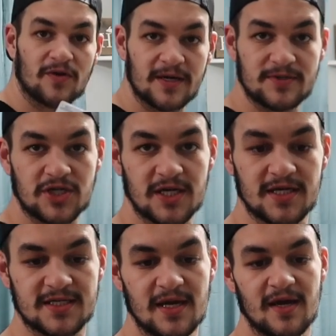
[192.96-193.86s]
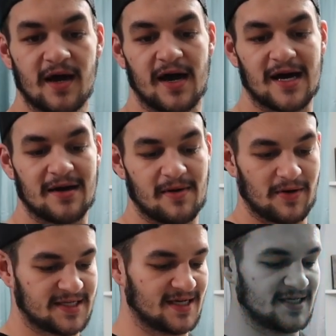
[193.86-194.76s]
cream cheese. Um, I
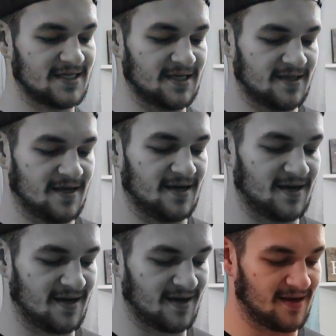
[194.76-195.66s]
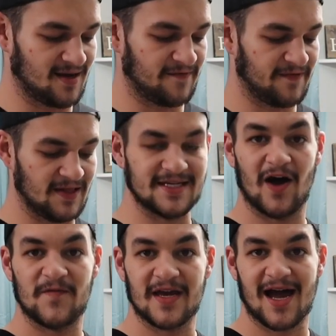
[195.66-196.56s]
always stick uh,
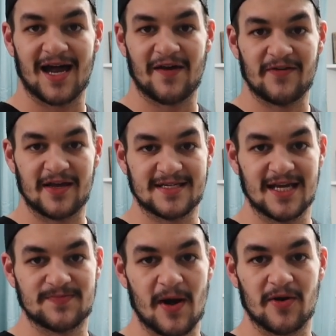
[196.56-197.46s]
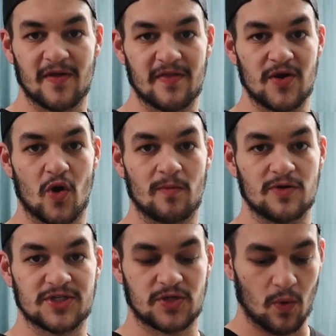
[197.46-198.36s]
Philadelphia kind. I feel like it tastes better than the
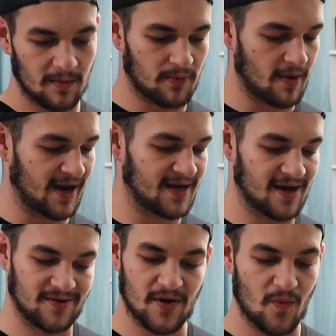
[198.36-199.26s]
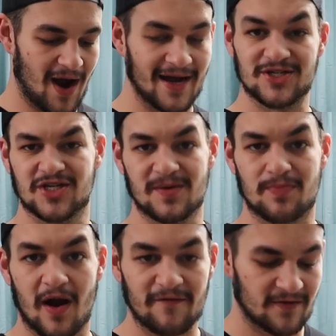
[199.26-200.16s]
normal store brand. I don't know why, it's just a
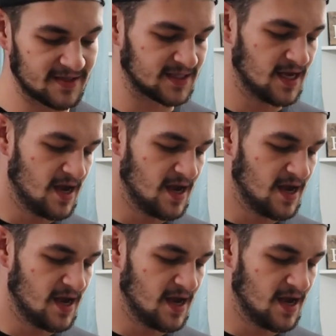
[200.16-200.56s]
preference.